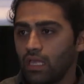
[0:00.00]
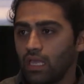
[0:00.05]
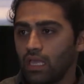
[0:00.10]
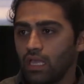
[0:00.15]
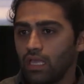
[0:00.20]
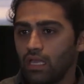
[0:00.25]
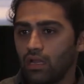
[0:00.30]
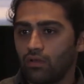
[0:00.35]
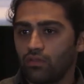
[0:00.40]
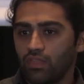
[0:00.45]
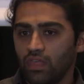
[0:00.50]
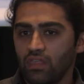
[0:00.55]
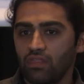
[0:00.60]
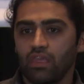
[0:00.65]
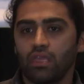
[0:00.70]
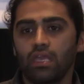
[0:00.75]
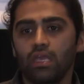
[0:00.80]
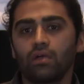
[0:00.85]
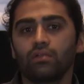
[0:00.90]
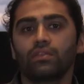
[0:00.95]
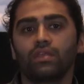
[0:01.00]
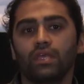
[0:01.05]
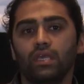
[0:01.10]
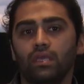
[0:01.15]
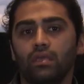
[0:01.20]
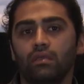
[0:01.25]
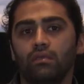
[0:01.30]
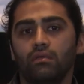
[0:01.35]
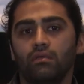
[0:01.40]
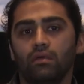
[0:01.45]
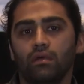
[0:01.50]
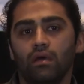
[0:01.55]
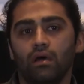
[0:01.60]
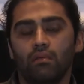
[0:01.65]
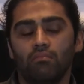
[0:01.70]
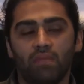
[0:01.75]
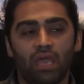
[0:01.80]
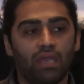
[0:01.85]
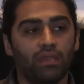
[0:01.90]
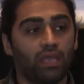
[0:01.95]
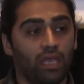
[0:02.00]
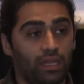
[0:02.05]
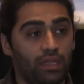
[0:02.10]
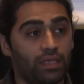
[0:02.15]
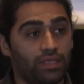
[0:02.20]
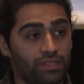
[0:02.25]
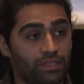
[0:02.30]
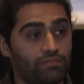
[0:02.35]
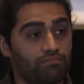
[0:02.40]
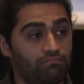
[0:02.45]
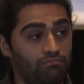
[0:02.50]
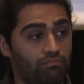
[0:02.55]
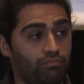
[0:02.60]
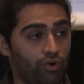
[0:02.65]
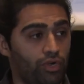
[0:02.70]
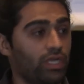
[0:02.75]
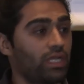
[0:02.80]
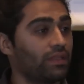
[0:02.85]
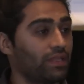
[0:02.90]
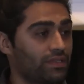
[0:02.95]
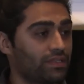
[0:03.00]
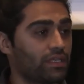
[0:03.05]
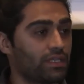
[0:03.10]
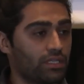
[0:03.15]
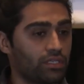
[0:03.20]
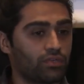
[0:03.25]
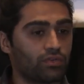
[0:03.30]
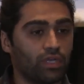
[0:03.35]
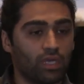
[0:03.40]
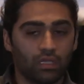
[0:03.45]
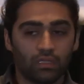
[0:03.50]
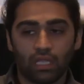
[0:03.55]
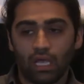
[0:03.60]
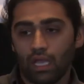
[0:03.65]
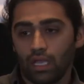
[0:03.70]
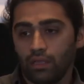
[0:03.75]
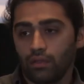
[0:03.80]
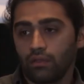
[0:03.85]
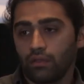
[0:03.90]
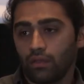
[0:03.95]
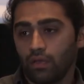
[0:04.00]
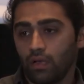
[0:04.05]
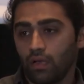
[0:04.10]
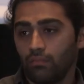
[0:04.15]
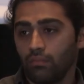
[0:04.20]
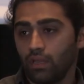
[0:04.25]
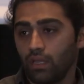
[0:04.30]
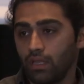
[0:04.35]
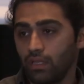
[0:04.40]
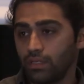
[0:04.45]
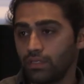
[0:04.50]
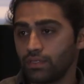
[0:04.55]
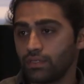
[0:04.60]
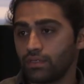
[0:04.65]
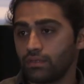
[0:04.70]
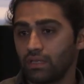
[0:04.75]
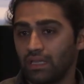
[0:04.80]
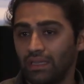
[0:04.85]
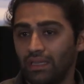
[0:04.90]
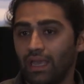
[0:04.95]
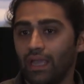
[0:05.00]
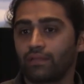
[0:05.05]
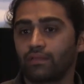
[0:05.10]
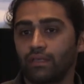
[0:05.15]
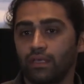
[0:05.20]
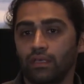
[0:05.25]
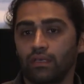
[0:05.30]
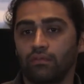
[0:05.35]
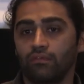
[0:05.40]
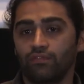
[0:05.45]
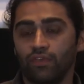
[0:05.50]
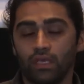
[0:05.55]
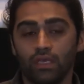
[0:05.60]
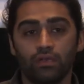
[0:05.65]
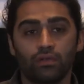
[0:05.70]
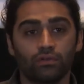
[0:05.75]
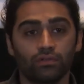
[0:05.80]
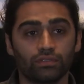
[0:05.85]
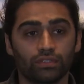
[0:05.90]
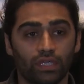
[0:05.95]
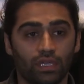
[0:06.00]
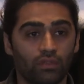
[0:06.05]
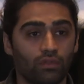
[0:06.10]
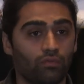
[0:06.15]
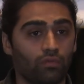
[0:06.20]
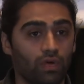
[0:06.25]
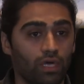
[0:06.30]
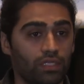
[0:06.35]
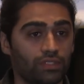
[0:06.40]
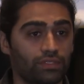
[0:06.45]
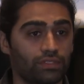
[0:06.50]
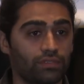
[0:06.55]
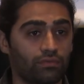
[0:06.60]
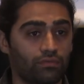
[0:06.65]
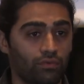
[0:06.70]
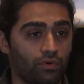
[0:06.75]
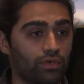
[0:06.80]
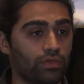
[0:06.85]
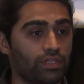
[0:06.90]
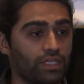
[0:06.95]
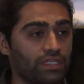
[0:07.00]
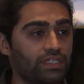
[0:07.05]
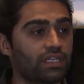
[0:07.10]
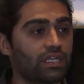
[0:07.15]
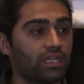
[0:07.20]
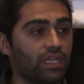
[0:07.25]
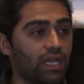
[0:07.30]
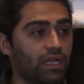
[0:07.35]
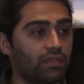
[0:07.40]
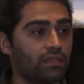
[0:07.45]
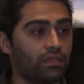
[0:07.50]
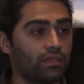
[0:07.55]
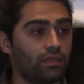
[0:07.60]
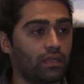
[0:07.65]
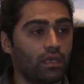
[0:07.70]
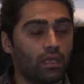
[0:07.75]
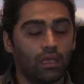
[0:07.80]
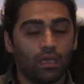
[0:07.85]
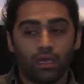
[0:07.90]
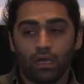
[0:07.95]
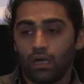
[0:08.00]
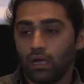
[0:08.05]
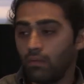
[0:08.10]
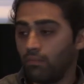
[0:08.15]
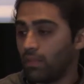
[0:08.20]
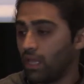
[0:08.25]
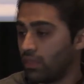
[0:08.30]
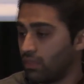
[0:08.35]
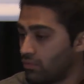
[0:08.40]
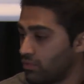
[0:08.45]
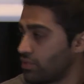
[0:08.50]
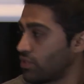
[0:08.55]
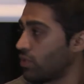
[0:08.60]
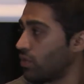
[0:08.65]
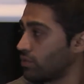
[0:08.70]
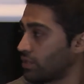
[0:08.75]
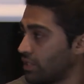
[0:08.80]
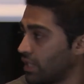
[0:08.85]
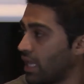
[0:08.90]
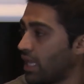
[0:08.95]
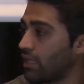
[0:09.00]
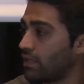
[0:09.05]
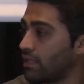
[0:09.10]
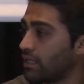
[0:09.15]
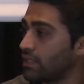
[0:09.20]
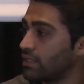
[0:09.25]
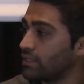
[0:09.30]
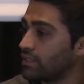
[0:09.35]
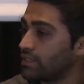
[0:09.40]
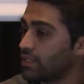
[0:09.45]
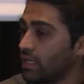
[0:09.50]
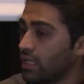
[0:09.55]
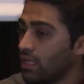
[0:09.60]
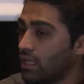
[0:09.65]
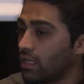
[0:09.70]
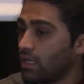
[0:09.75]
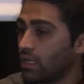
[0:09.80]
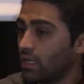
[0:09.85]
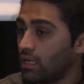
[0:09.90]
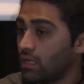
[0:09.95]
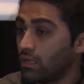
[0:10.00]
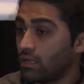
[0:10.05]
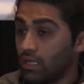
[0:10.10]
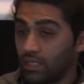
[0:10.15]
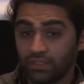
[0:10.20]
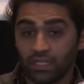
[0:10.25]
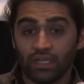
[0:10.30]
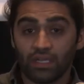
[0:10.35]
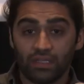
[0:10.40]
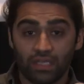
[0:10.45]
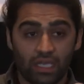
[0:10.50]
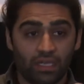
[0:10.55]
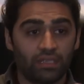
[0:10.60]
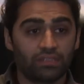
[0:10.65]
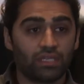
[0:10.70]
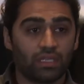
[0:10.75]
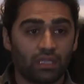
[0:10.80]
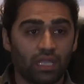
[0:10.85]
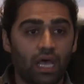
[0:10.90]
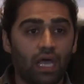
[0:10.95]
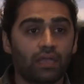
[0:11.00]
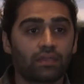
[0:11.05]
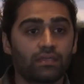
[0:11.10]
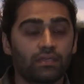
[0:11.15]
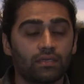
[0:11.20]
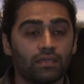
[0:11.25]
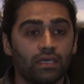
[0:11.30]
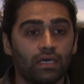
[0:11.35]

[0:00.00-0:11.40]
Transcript: The ELD mandate is bringing this industry online. It is connecting vehicles that otherwise were disconnected, and the result of that is a ton of data is unlocked.